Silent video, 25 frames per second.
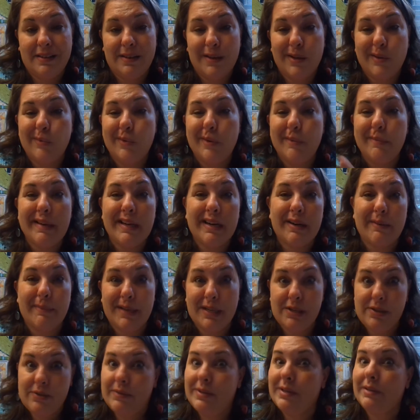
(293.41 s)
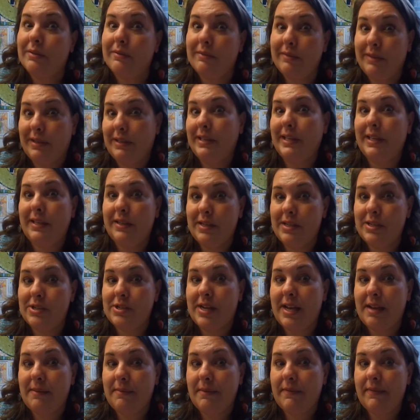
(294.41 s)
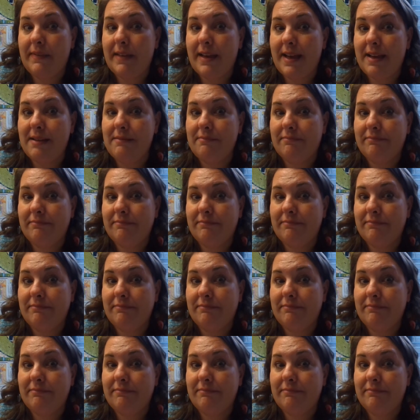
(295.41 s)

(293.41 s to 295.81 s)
we better be doing a really good job of that.